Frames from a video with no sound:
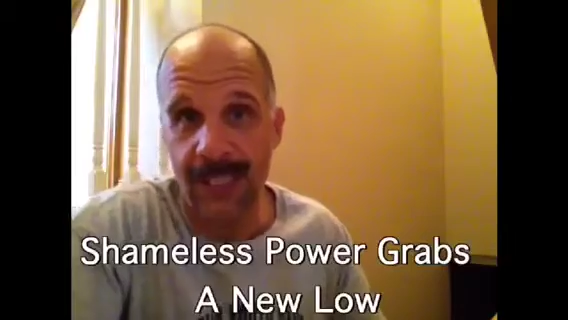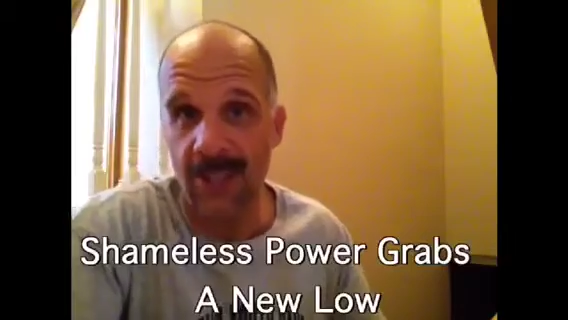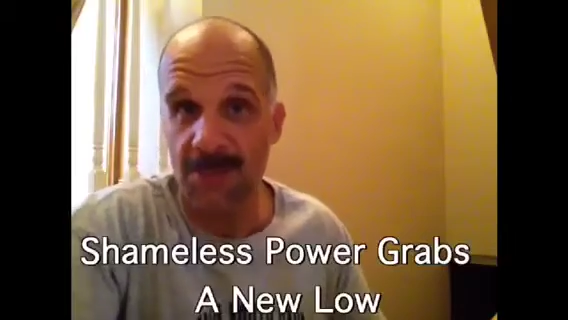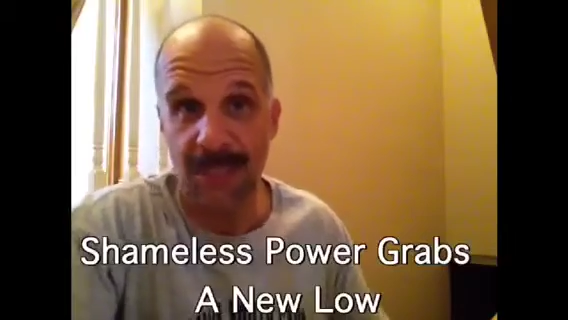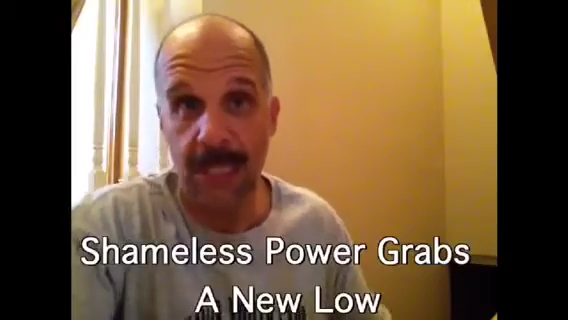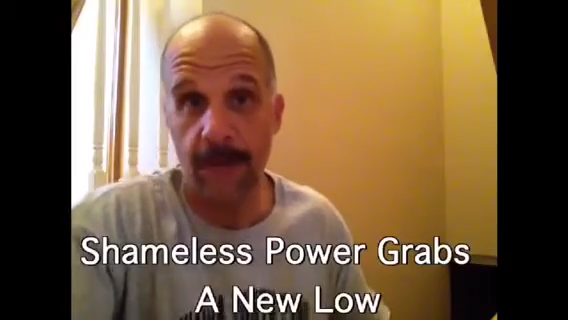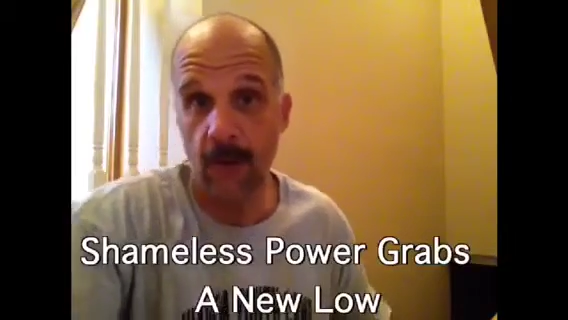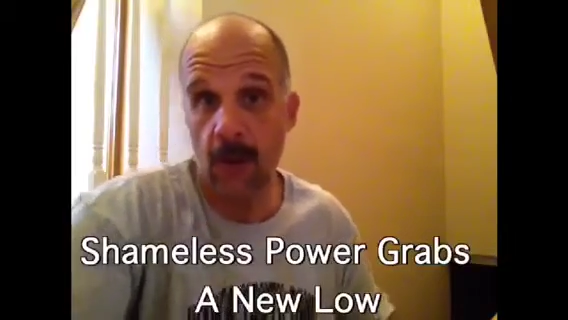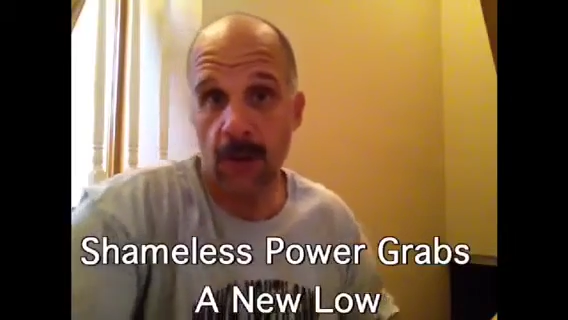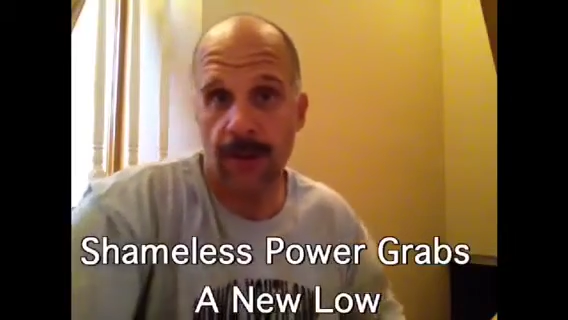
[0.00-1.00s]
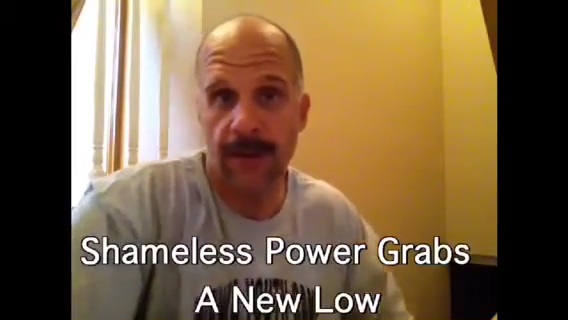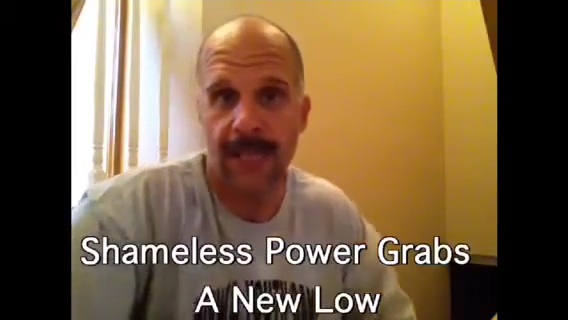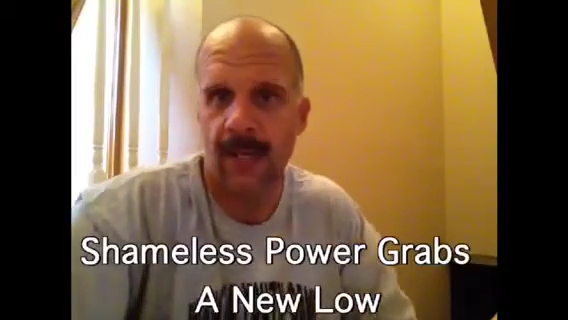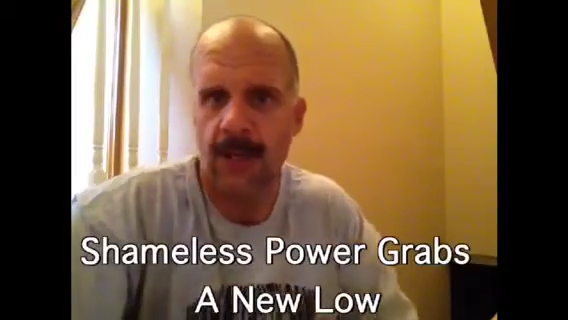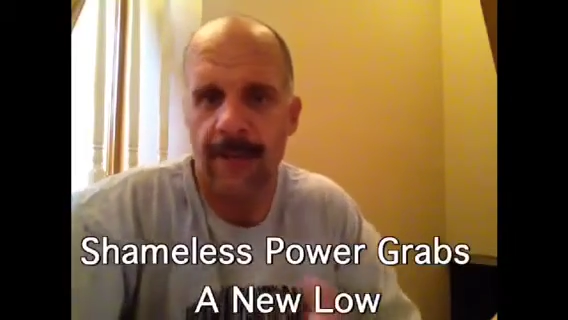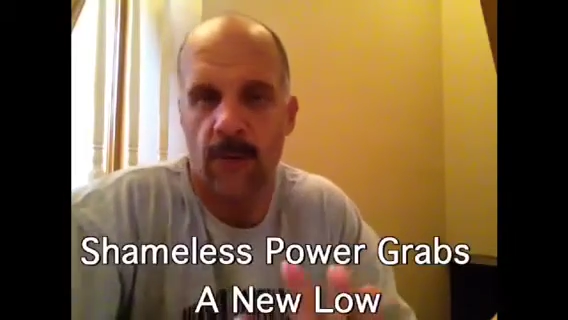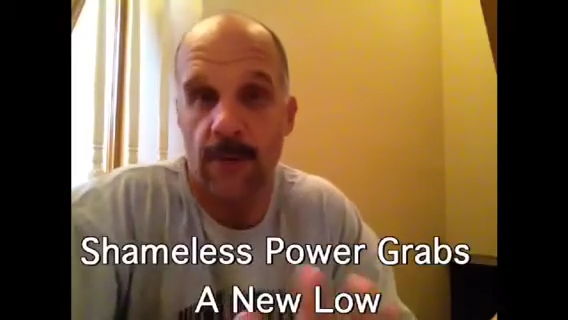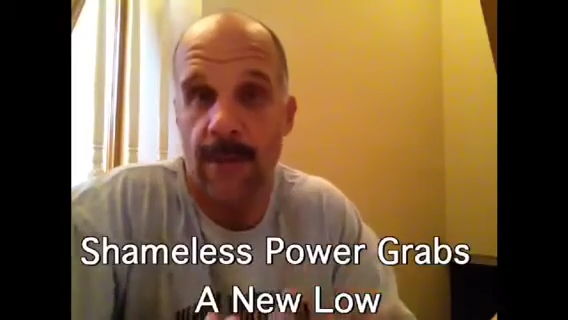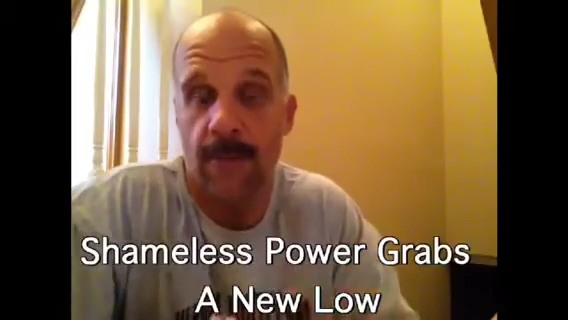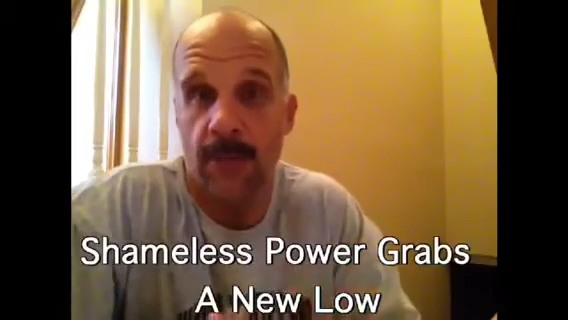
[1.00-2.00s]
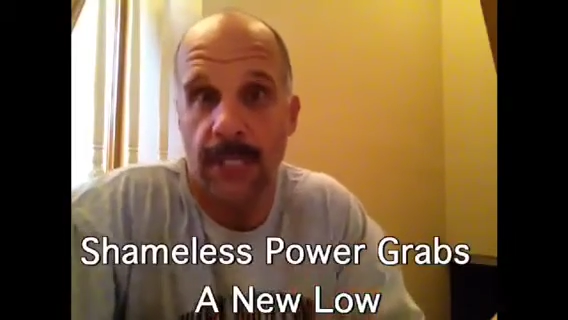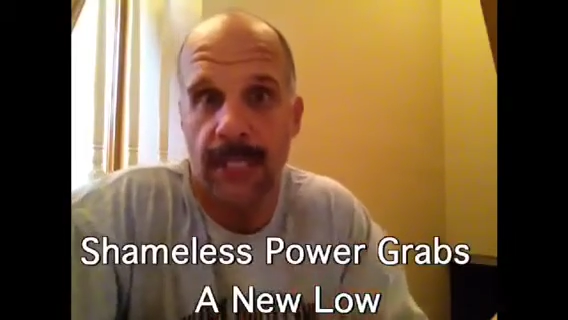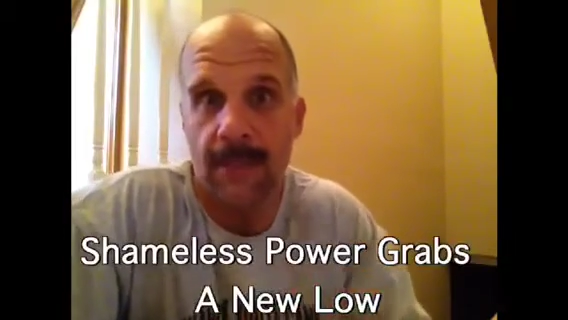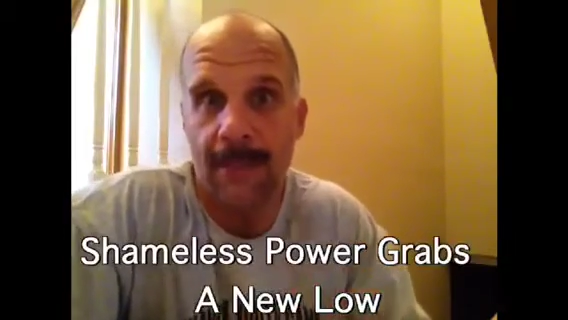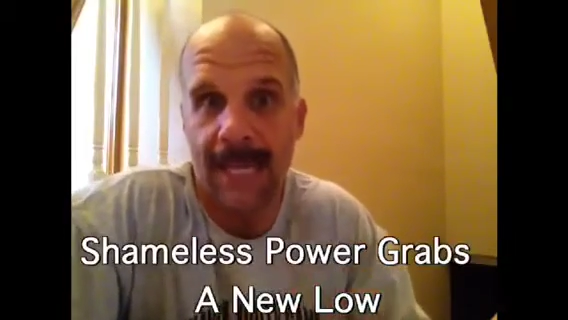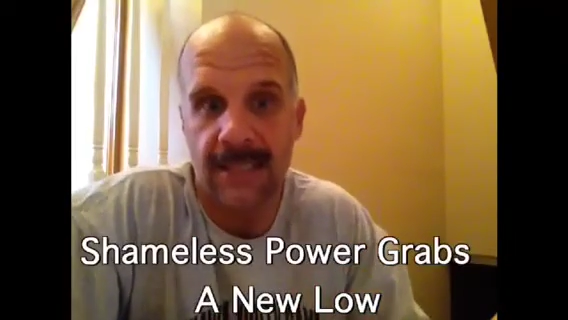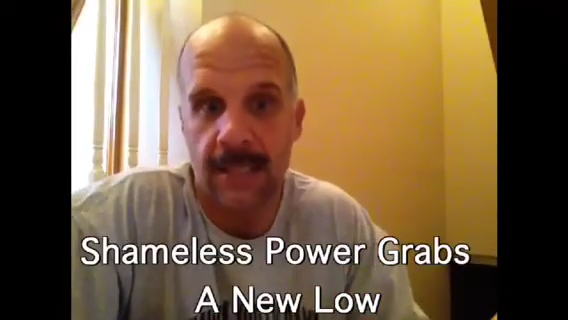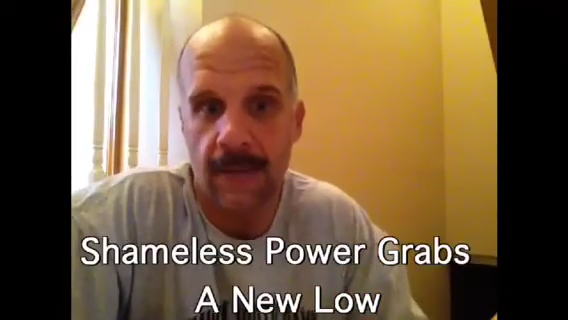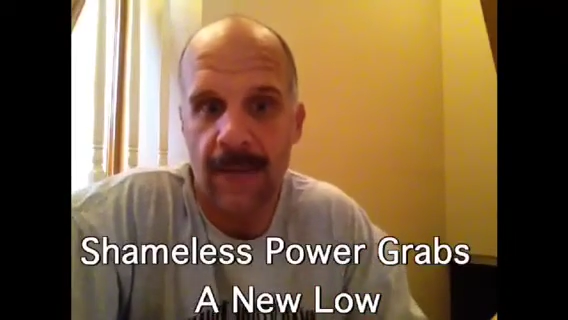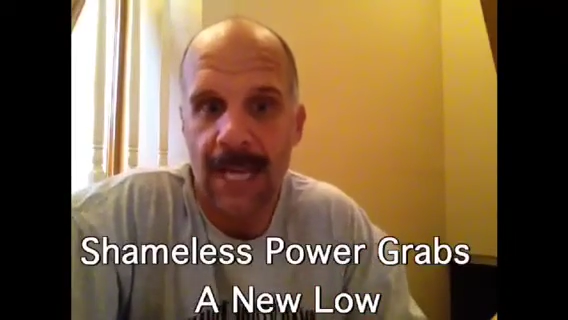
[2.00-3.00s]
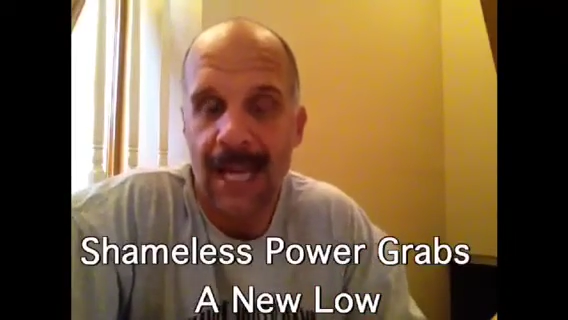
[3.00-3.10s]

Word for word: years but never heard a thing or never remembered any of the bad stuff.